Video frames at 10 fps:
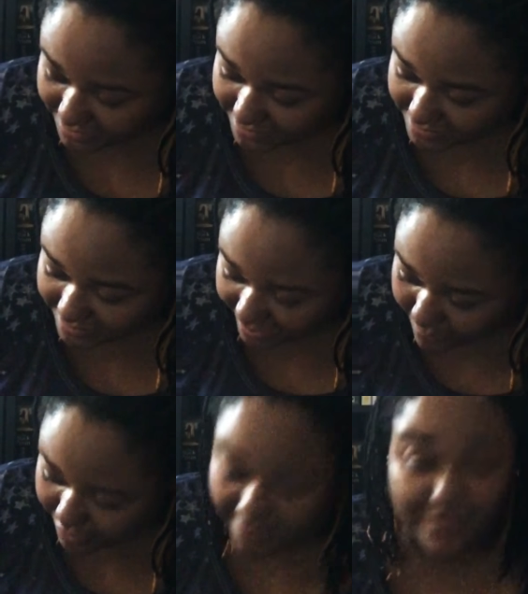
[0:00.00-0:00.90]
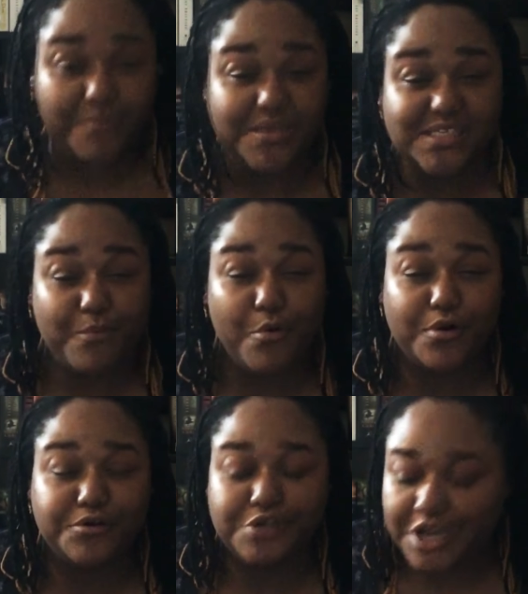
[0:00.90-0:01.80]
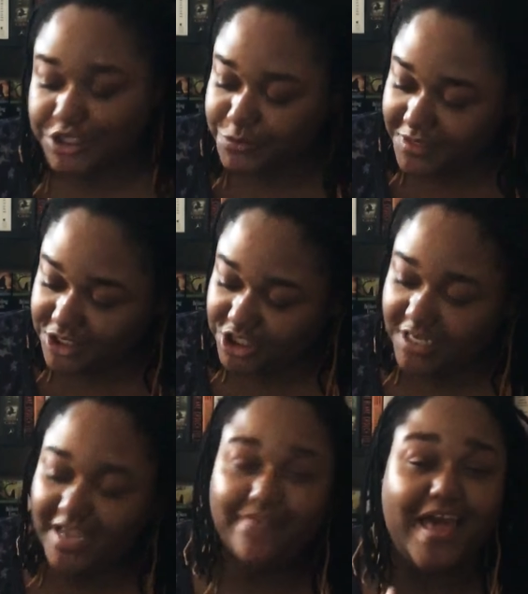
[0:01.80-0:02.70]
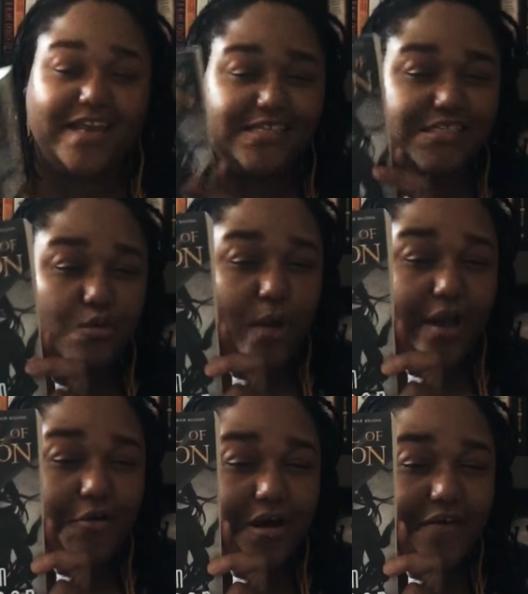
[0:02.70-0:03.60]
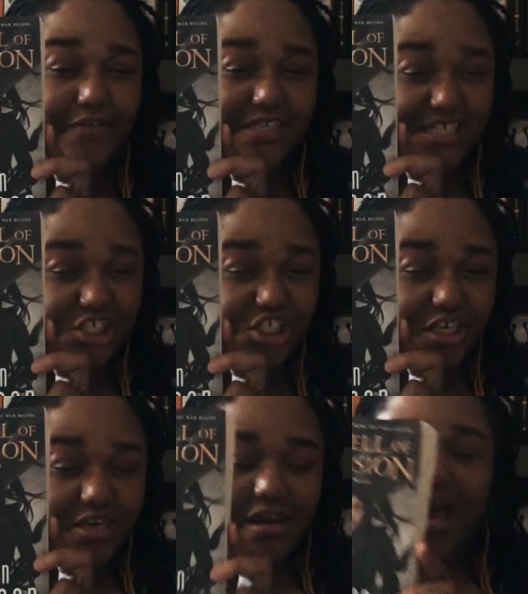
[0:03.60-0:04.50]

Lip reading: It's the second book in the Mistborn trilogy, and that is The Well of Ascension.